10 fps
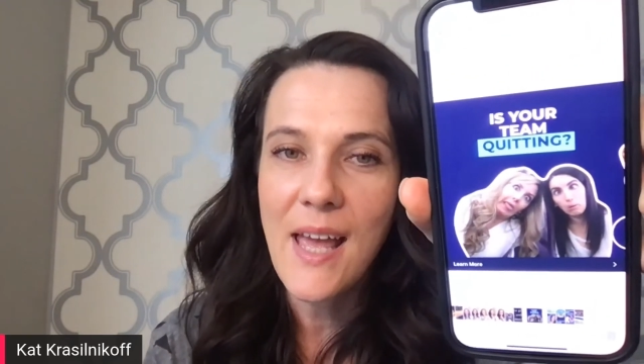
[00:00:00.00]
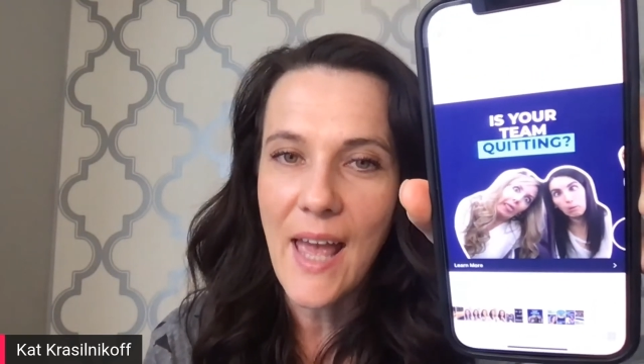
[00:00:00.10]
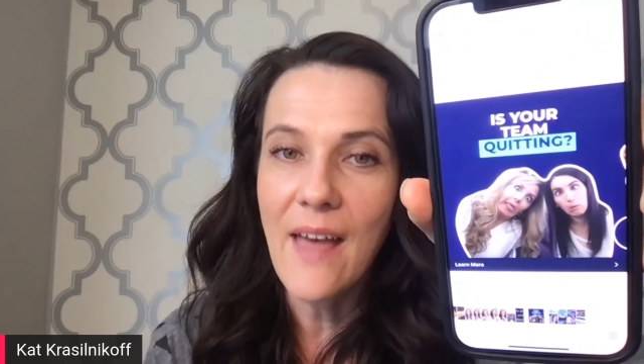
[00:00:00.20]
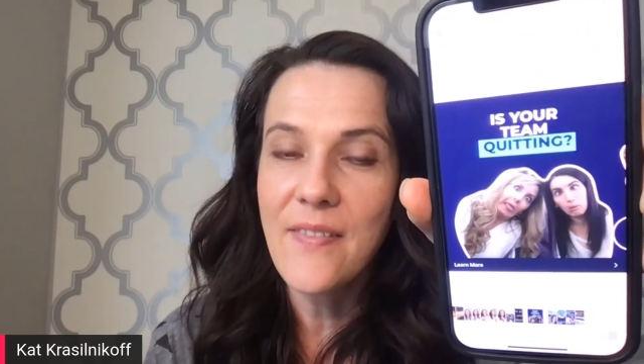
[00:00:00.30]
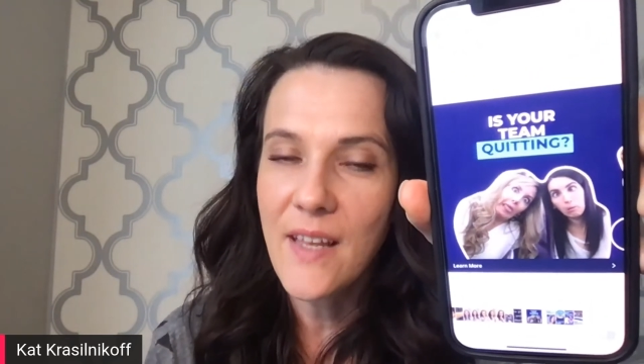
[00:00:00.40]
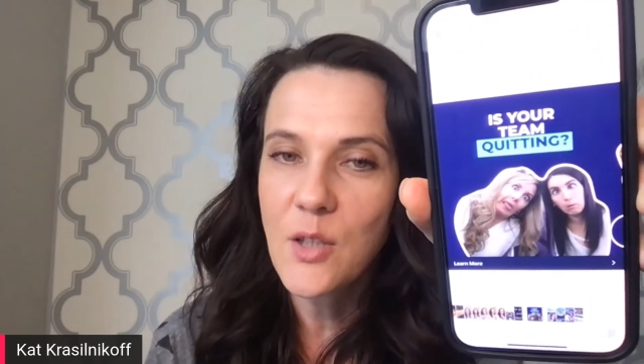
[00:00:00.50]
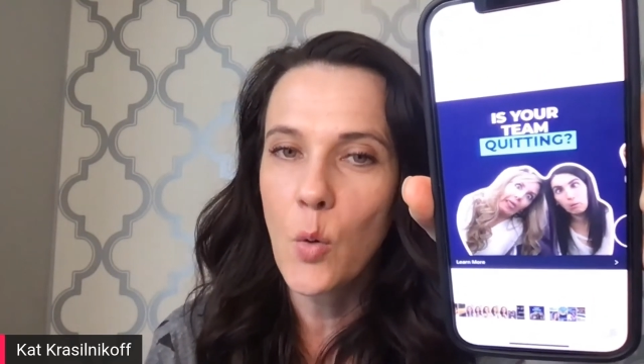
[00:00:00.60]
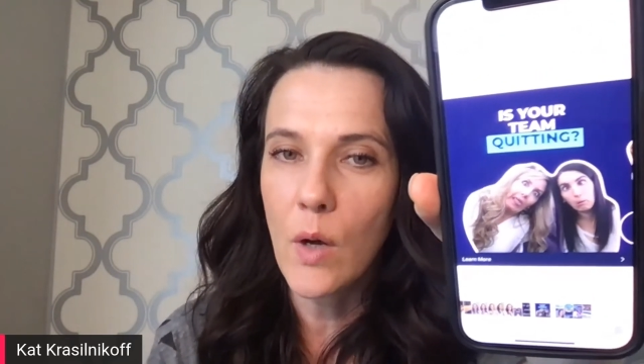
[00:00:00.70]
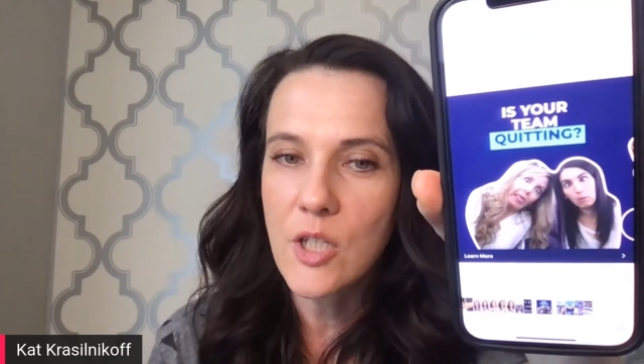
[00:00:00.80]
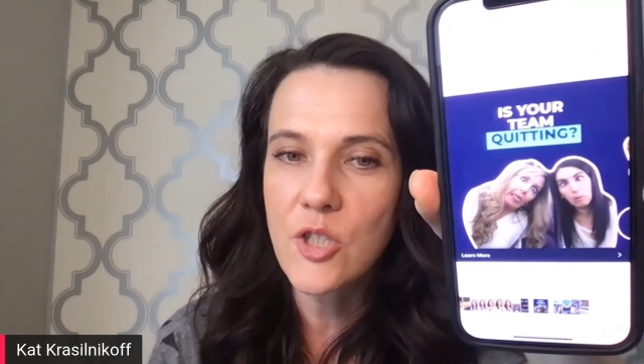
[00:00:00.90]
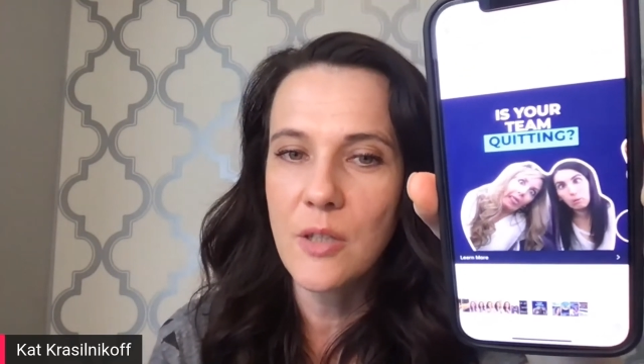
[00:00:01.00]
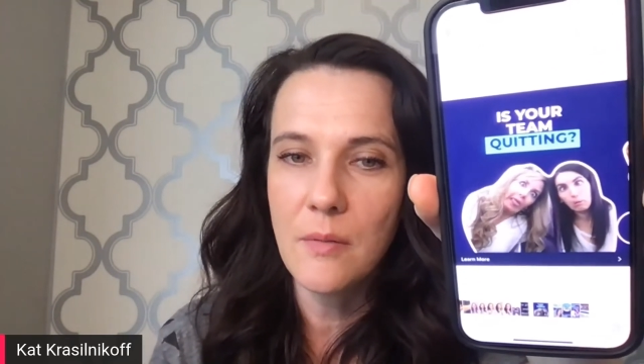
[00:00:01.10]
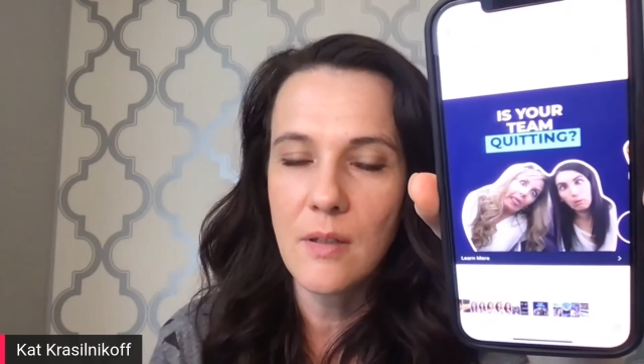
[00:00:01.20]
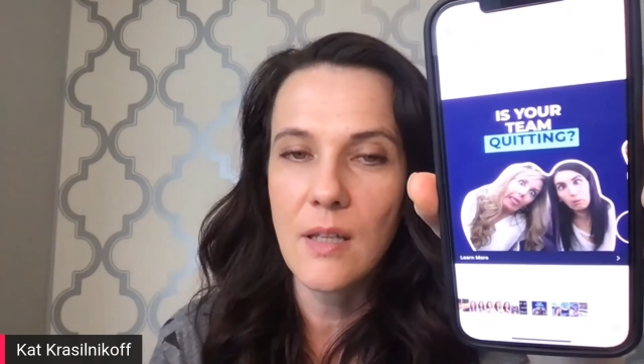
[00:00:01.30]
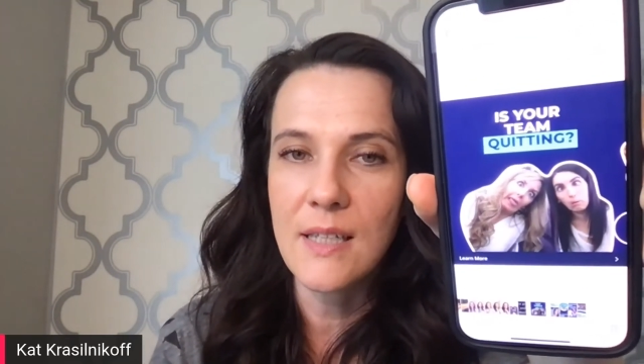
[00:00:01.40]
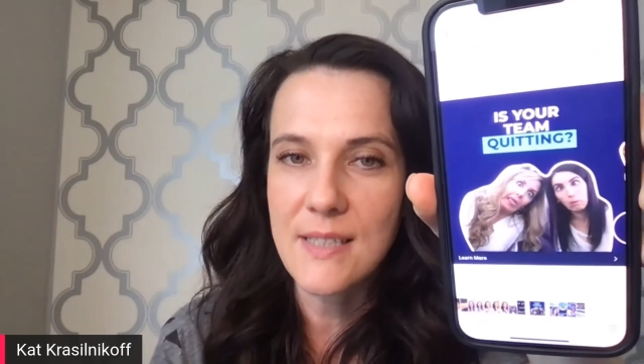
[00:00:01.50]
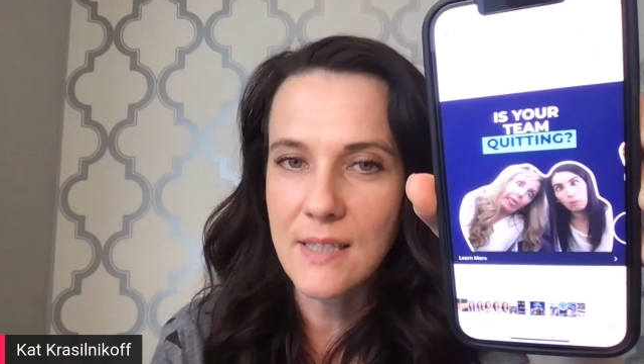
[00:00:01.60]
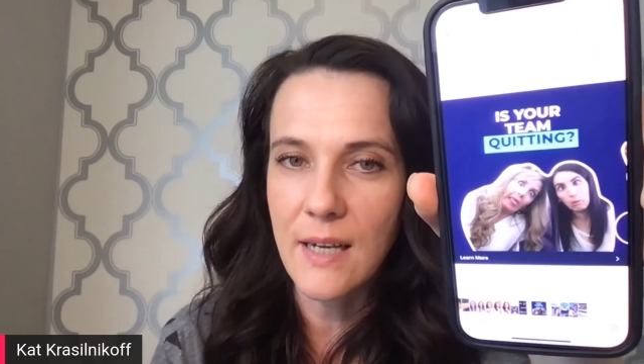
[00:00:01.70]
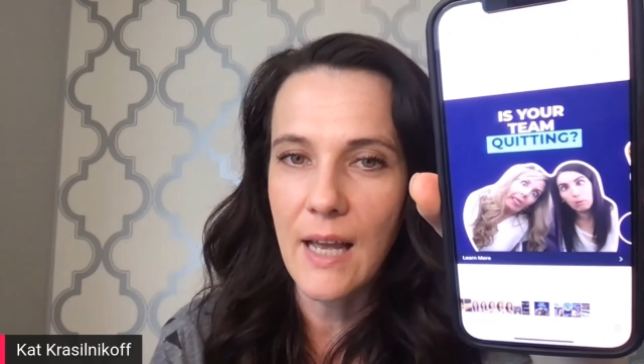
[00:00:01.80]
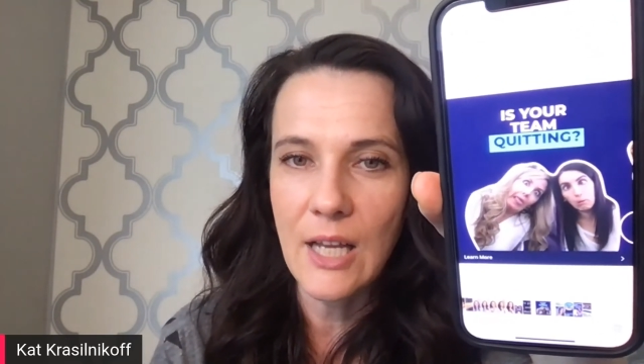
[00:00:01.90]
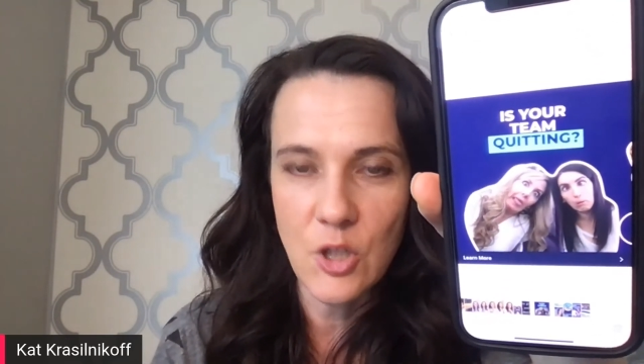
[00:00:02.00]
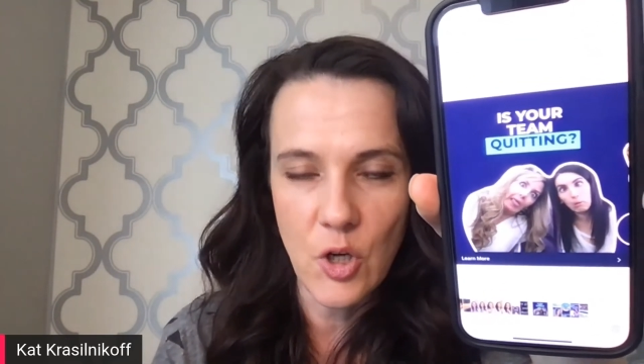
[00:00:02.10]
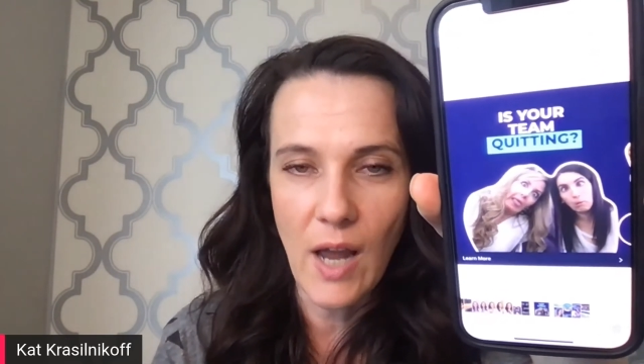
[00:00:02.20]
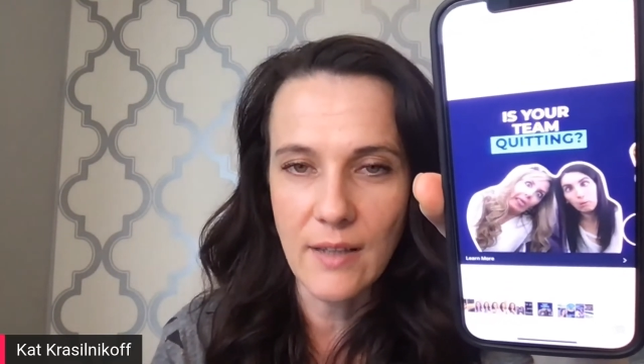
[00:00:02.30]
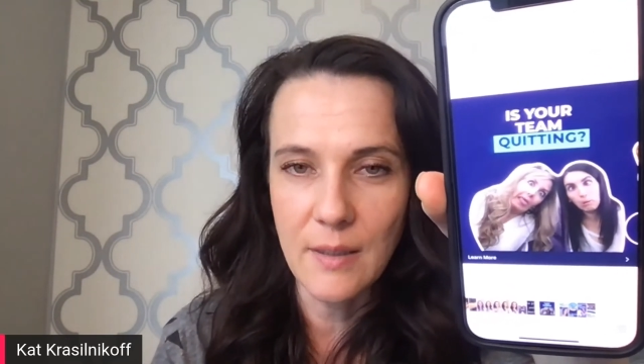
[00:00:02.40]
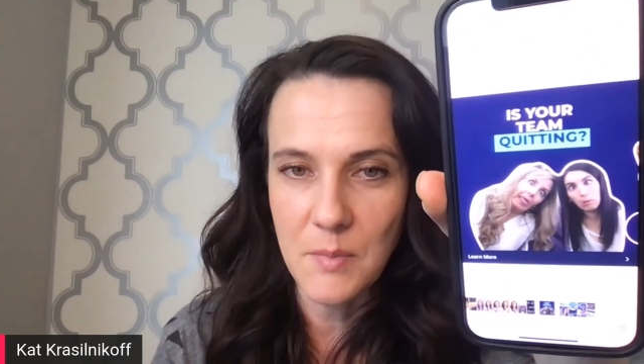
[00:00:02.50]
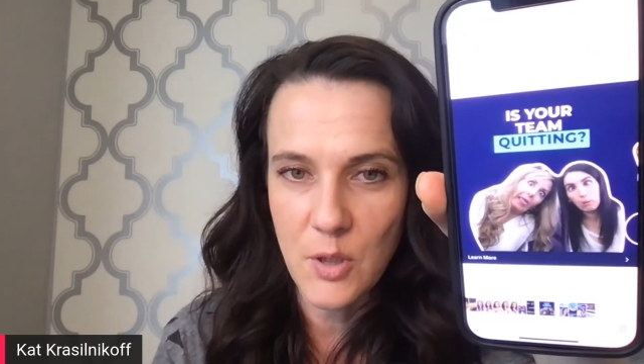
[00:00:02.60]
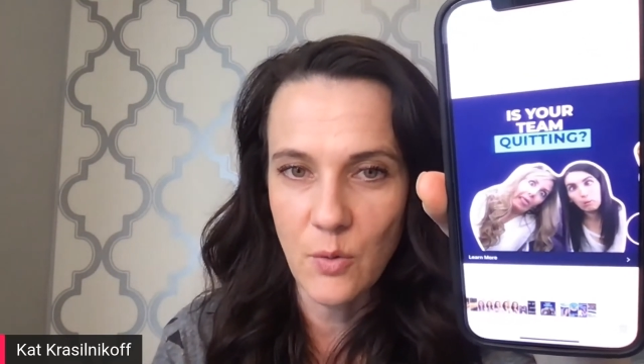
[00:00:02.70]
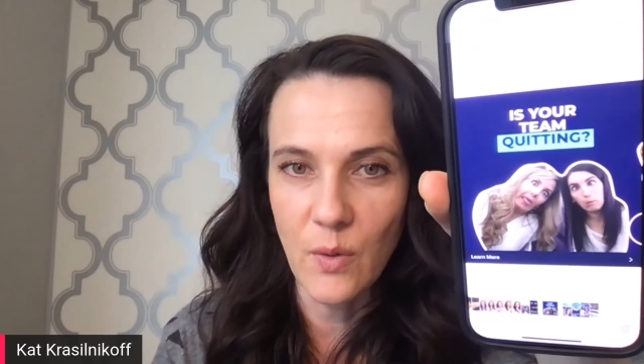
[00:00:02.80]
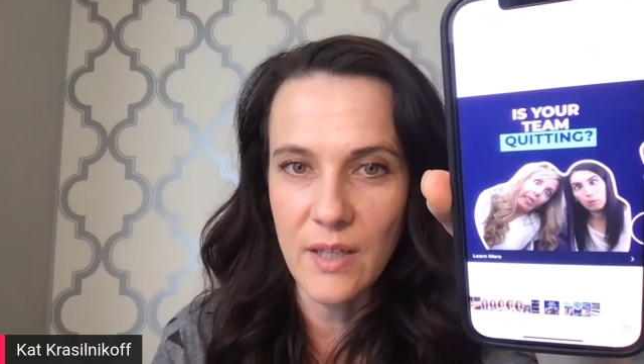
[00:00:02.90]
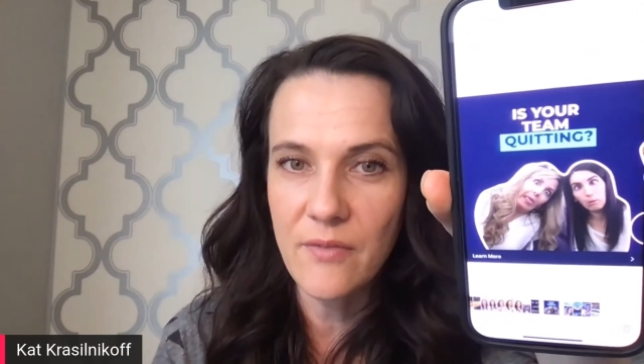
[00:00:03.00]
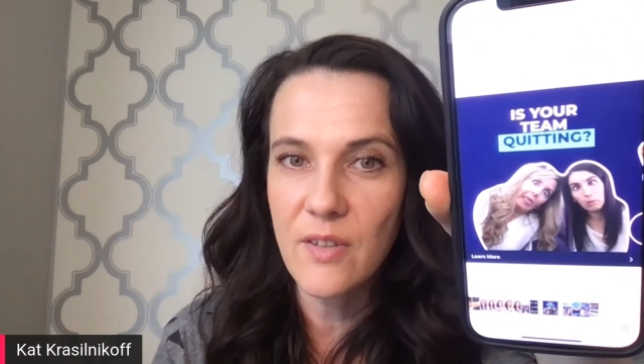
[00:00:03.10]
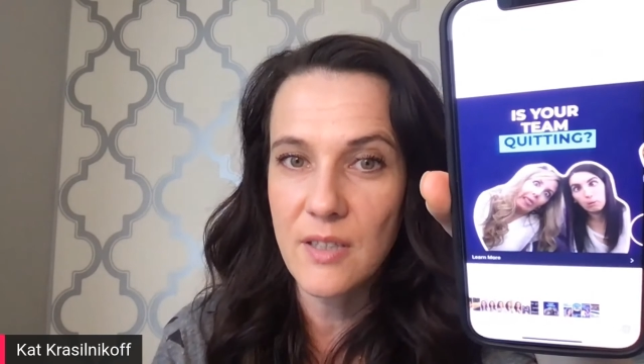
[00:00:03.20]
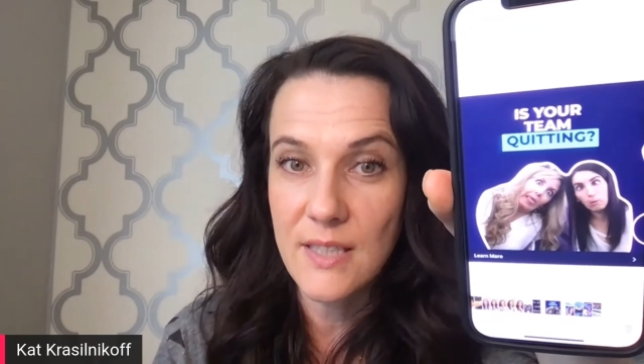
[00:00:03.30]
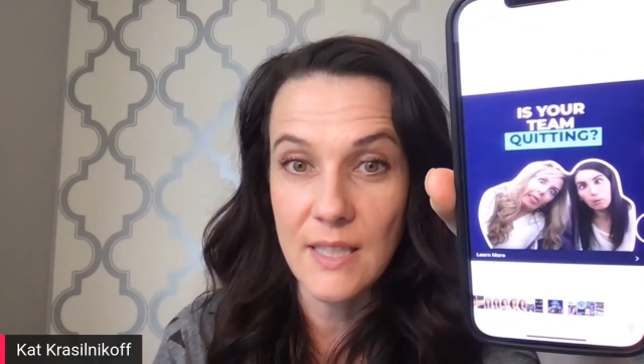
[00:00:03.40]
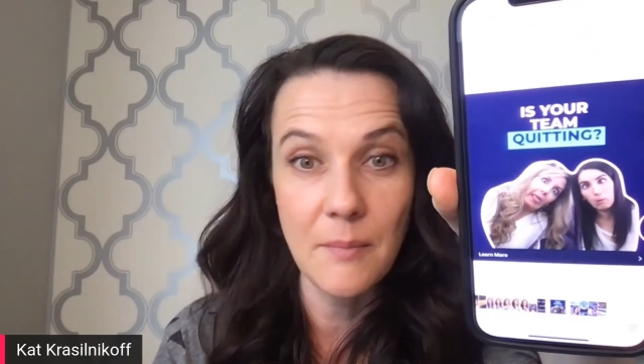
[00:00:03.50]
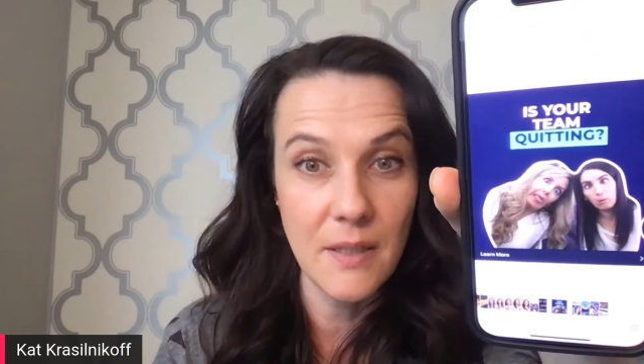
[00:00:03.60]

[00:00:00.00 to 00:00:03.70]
and that question is going to attract them too if their team